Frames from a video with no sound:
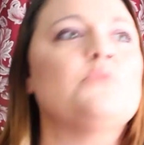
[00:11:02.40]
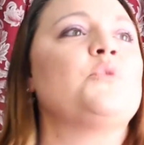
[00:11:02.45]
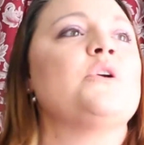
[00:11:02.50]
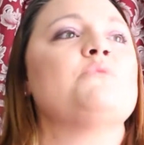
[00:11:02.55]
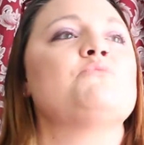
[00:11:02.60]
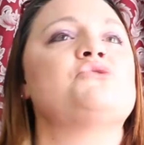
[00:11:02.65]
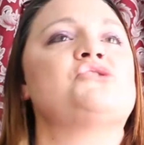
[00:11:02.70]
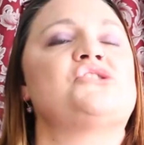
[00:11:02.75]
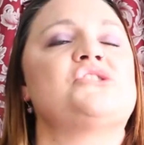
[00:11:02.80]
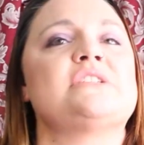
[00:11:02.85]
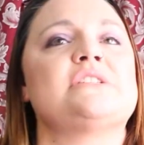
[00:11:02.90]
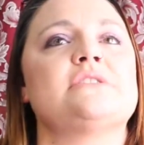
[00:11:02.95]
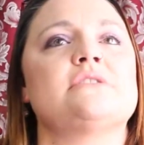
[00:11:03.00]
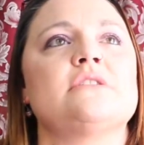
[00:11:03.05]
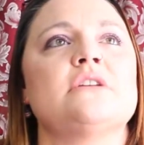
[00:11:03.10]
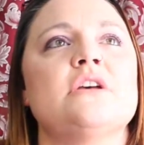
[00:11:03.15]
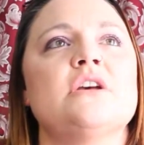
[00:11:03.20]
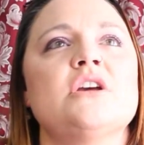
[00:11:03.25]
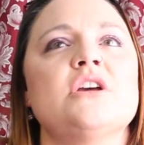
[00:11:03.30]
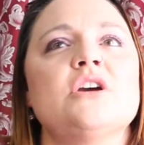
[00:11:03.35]
and we were
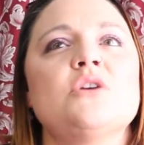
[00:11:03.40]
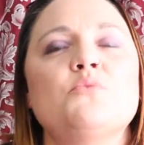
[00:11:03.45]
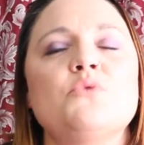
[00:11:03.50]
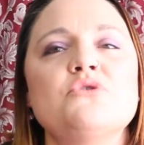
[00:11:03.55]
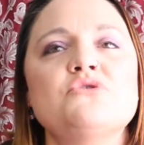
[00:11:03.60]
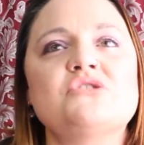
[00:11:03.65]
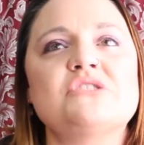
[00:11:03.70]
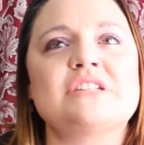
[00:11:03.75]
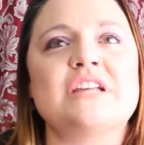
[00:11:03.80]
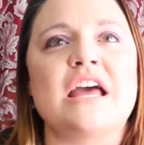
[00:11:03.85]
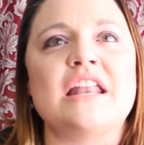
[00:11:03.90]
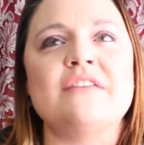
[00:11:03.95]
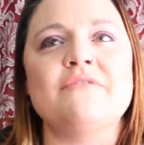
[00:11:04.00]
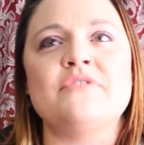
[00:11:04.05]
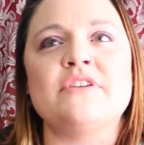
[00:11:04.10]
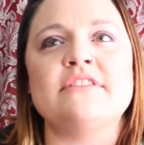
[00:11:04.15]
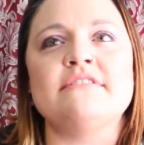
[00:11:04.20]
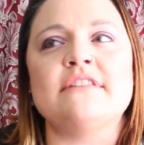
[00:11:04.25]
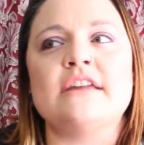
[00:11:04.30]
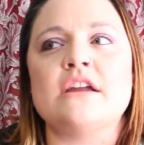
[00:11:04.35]
just kind
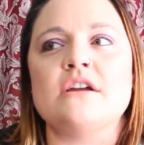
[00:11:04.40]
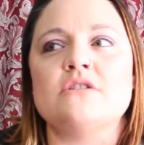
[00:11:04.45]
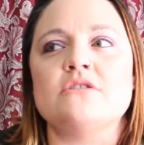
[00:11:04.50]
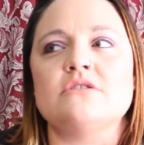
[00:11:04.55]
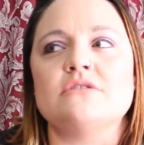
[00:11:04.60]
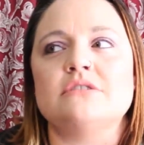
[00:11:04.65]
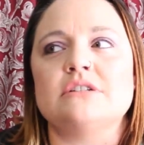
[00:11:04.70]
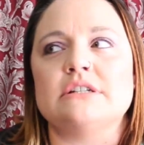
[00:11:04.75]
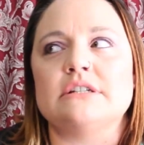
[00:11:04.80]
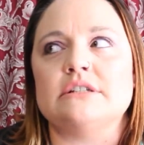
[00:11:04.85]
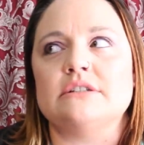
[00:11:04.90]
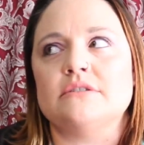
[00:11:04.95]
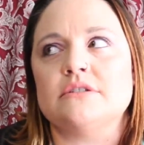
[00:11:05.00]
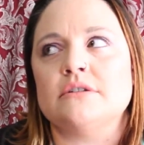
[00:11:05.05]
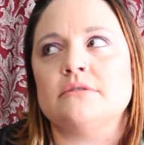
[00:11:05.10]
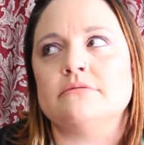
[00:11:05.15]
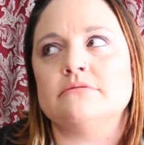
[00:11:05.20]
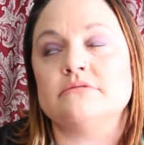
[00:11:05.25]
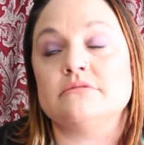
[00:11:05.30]
of in there to,